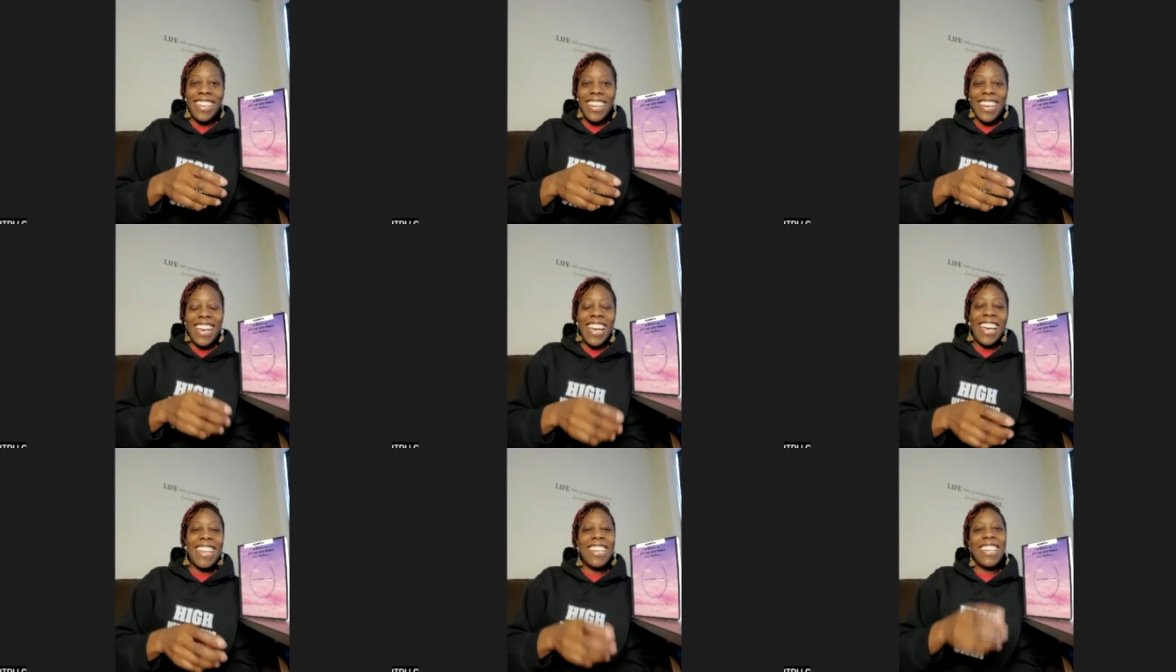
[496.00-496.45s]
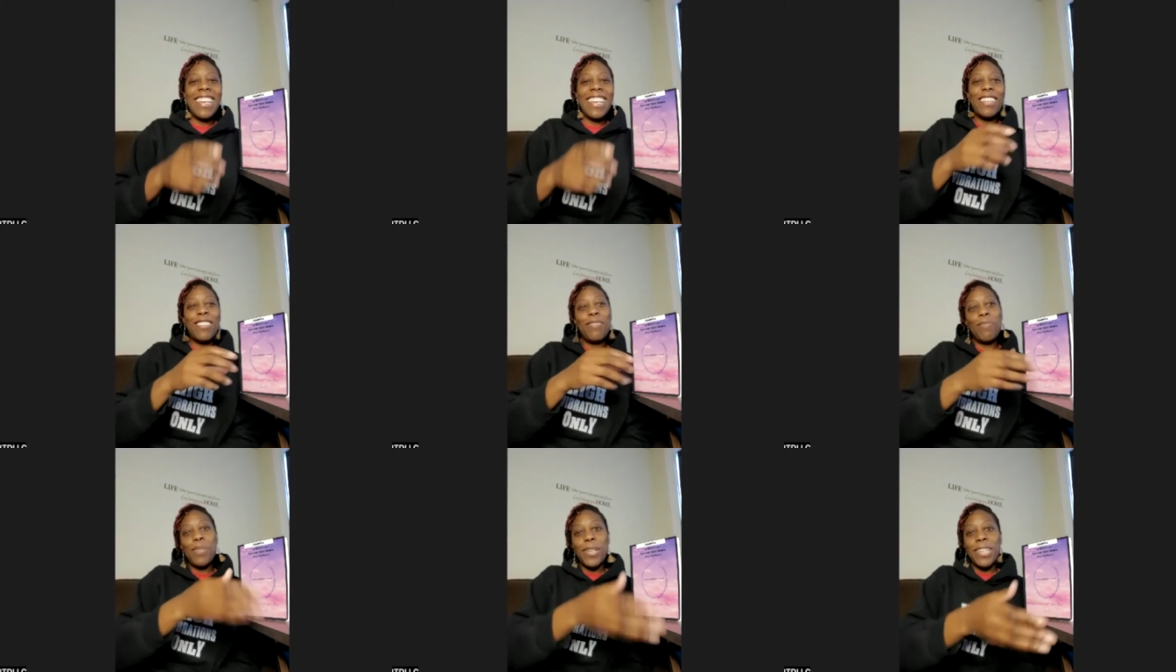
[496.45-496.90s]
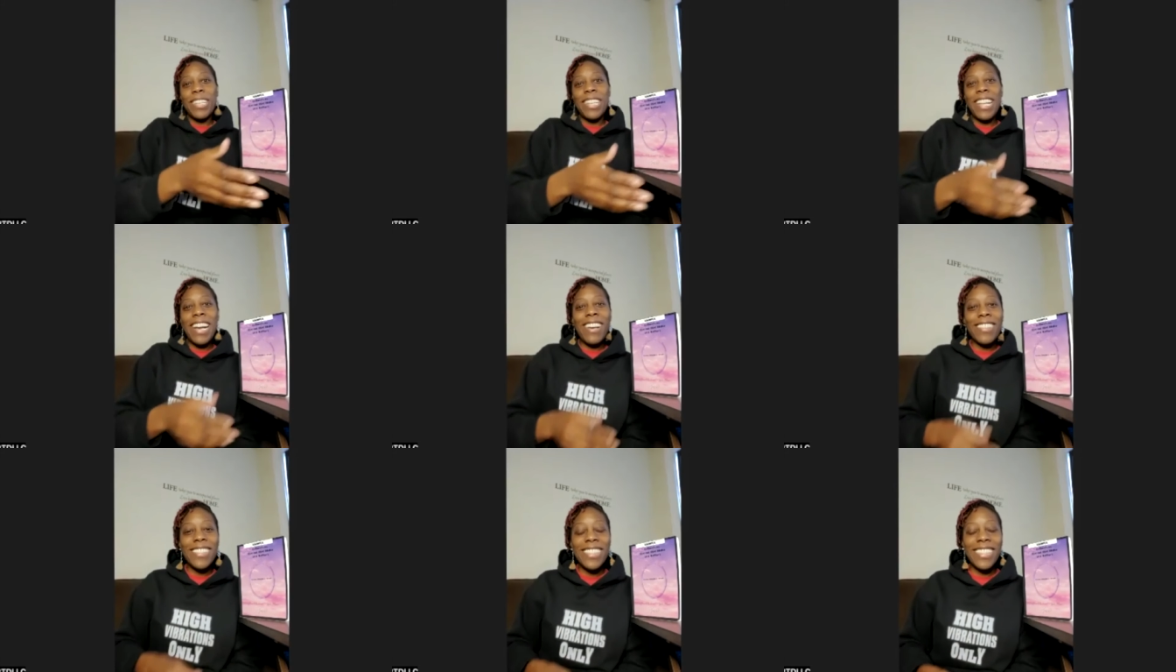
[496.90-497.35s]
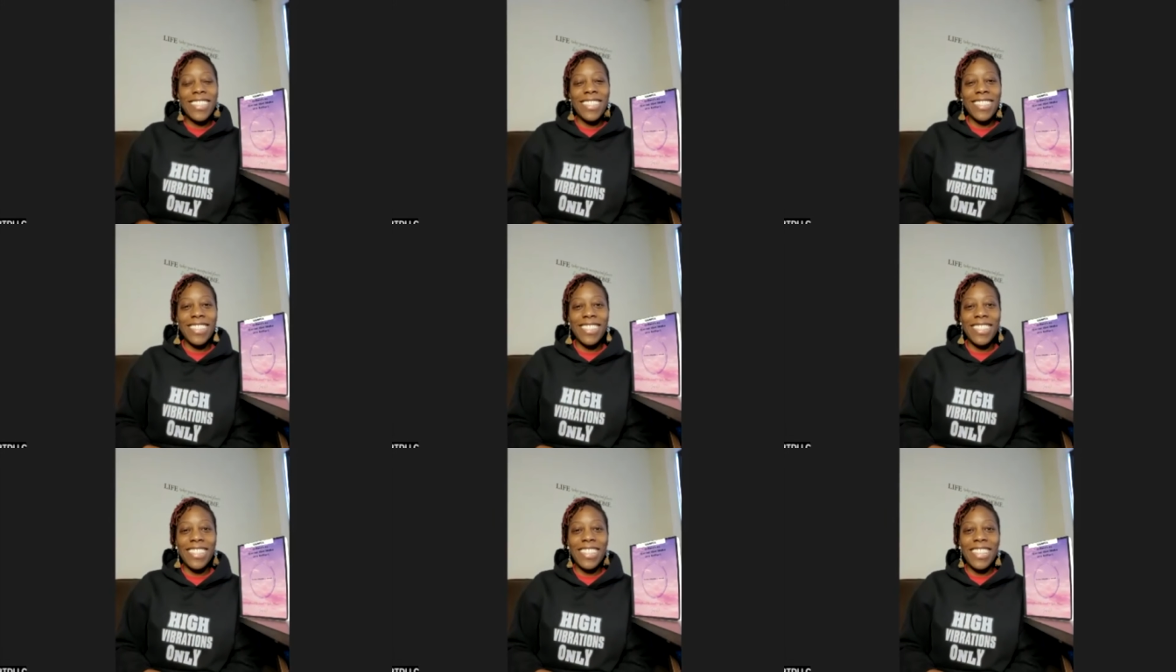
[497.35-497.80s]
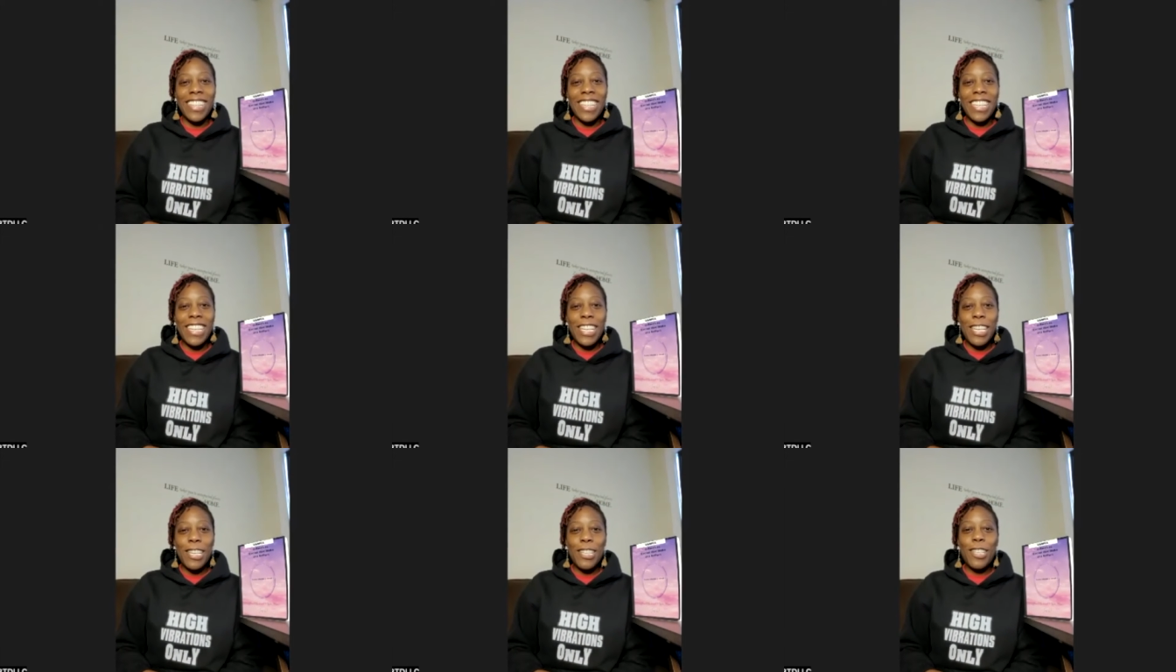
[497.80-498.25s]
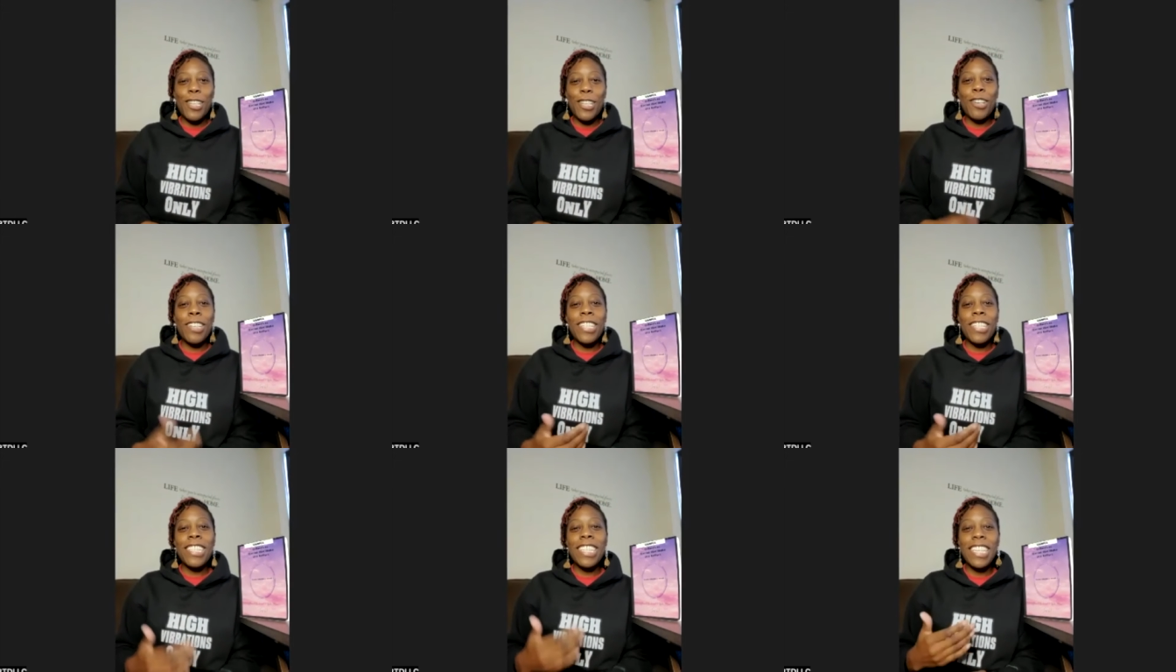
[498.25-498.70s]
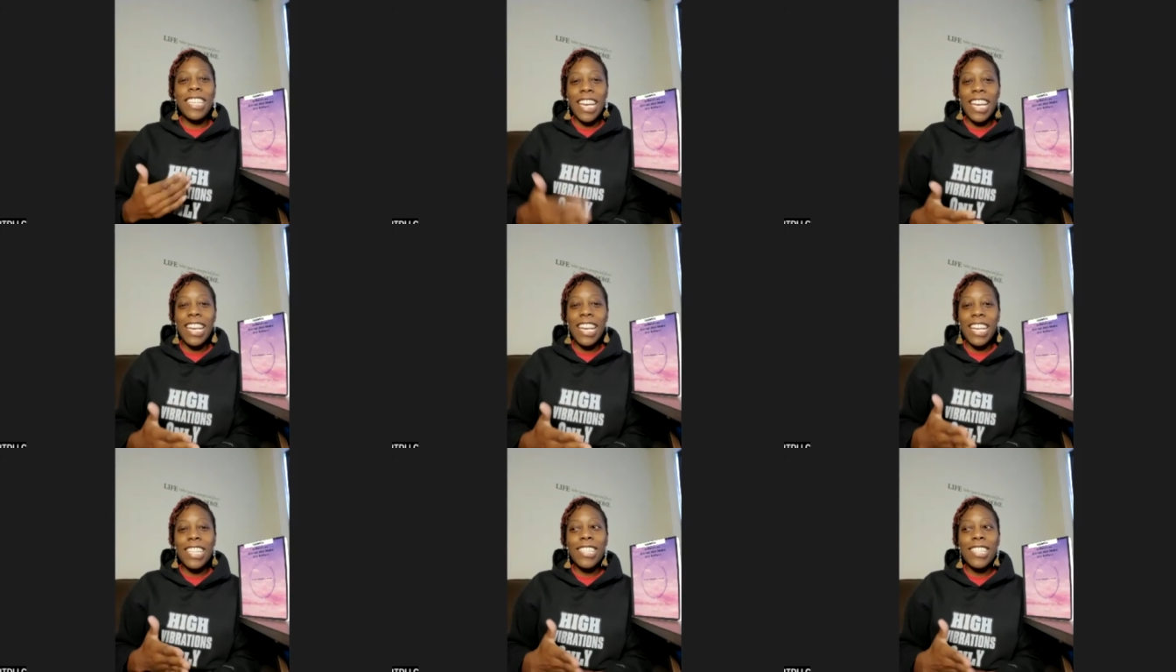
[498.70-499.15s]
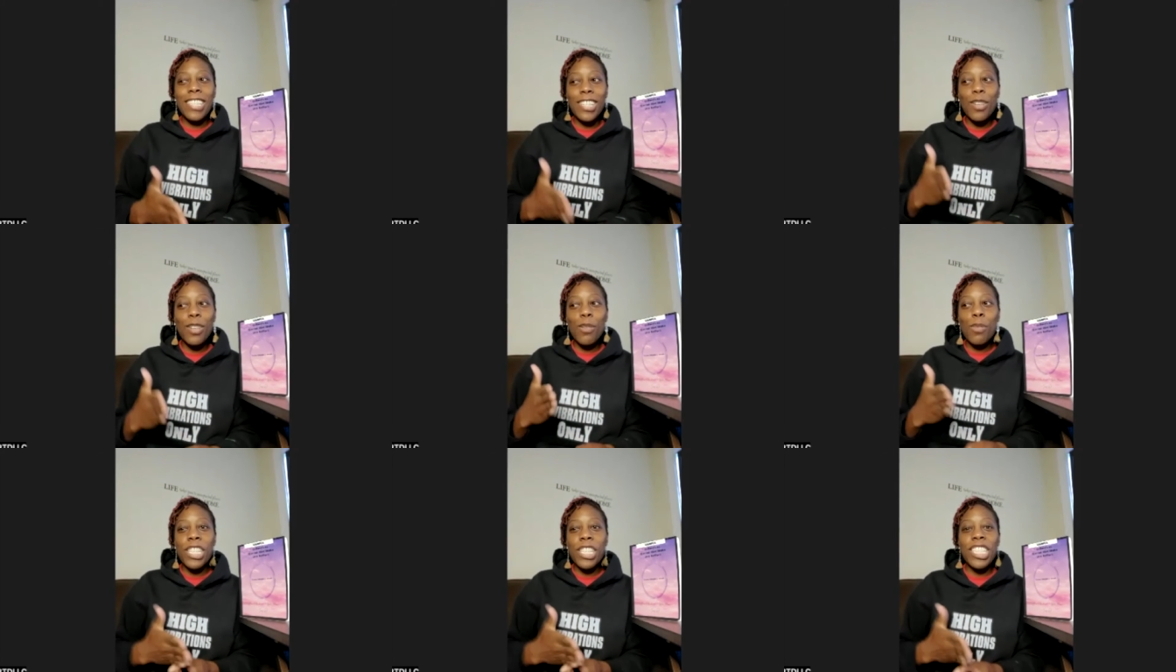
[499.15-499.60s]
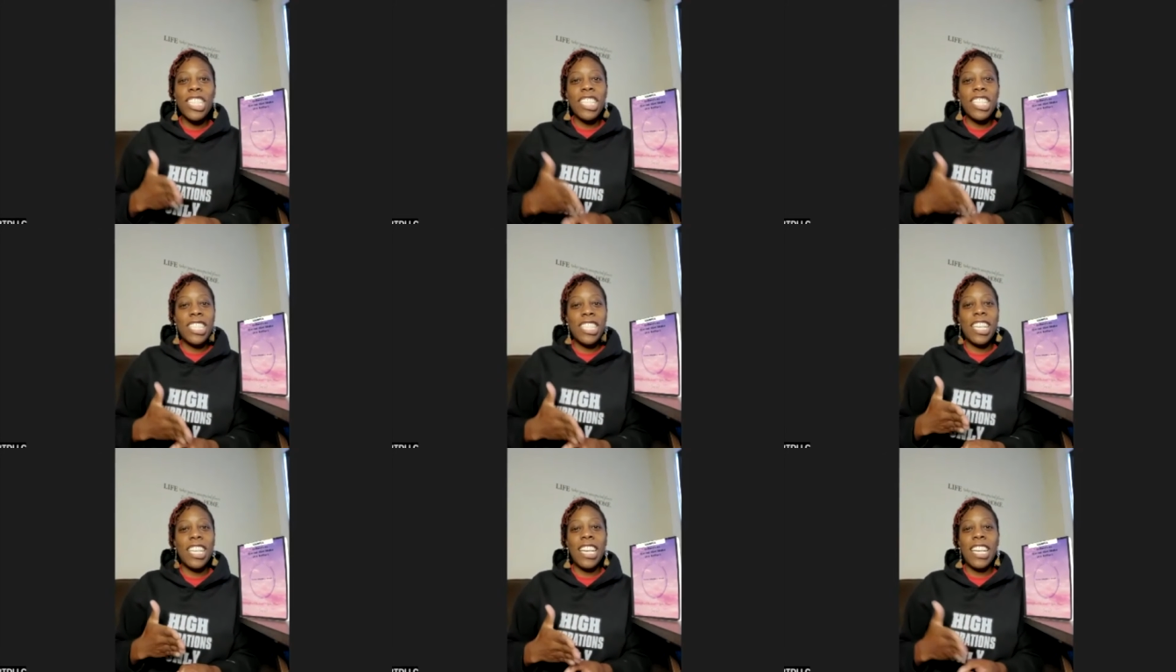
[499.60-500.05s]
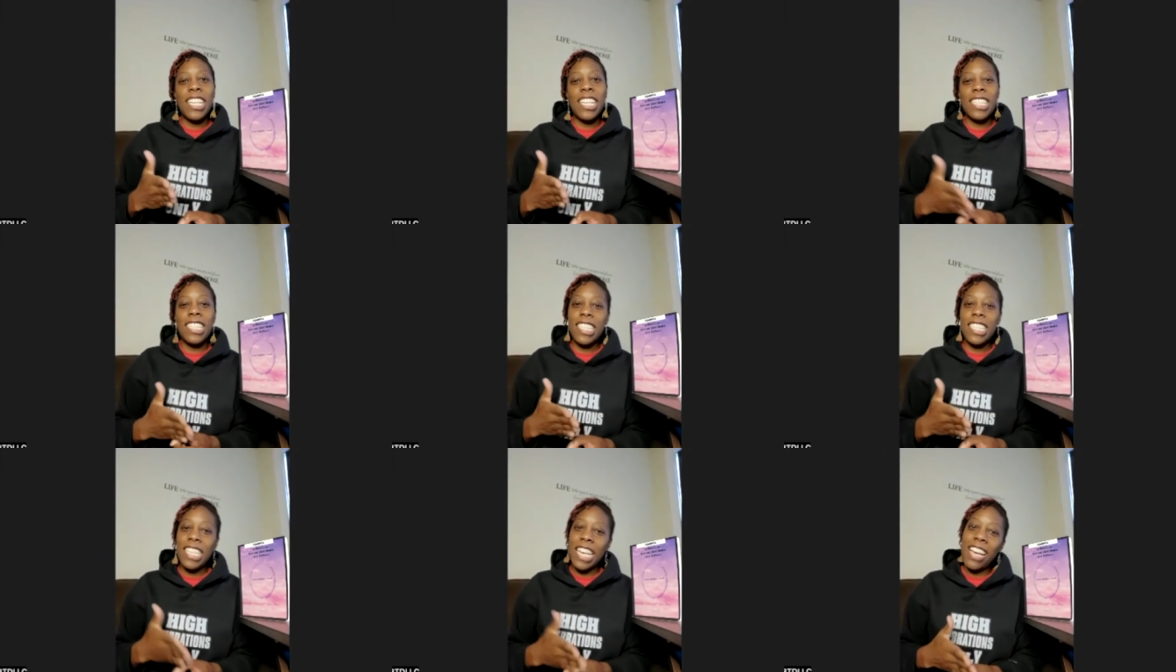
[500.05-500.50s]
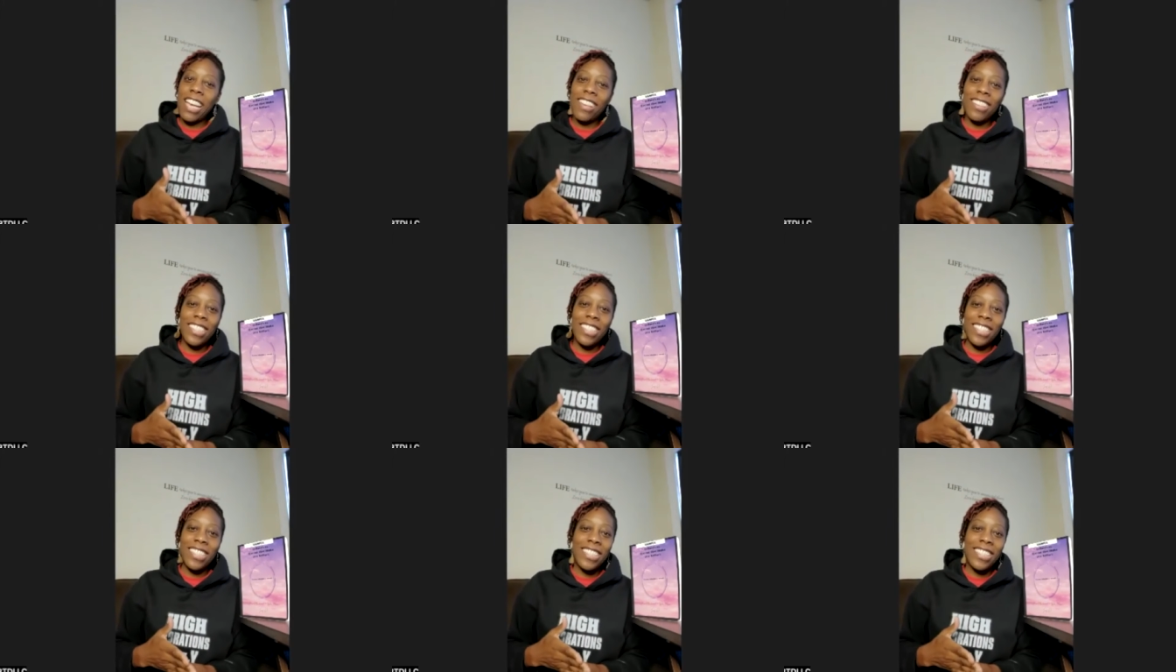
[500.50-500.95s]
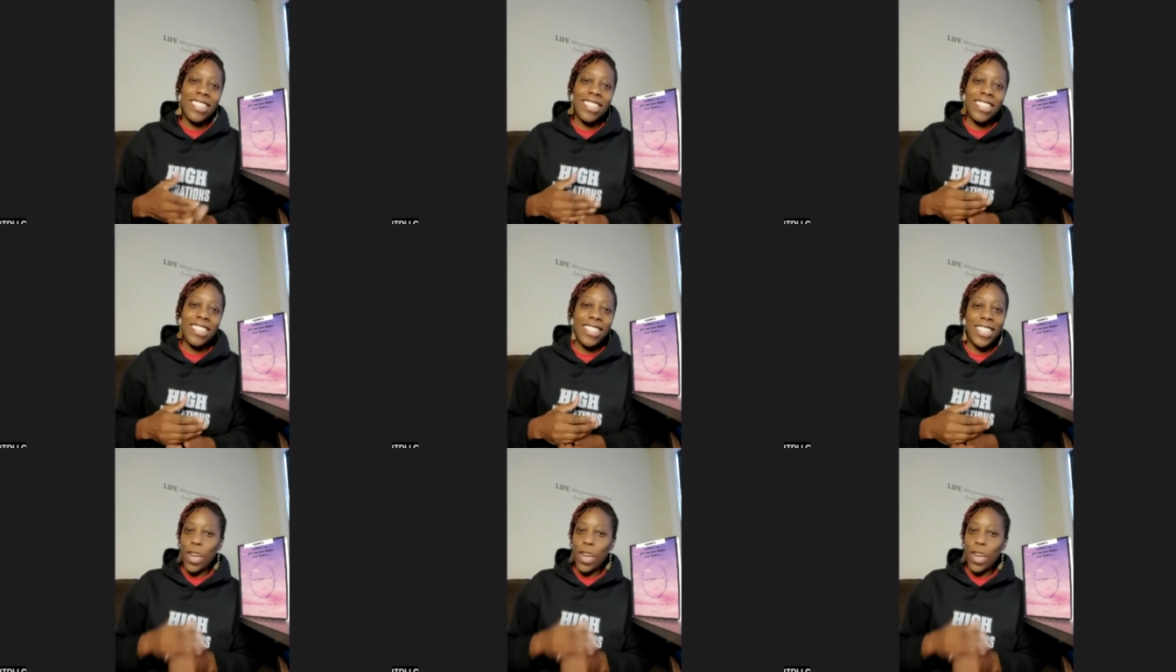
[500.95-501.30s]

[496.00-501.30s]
mm-hmm. and then put it out there. Yeah. You know, because again, I took what she said as a challenge.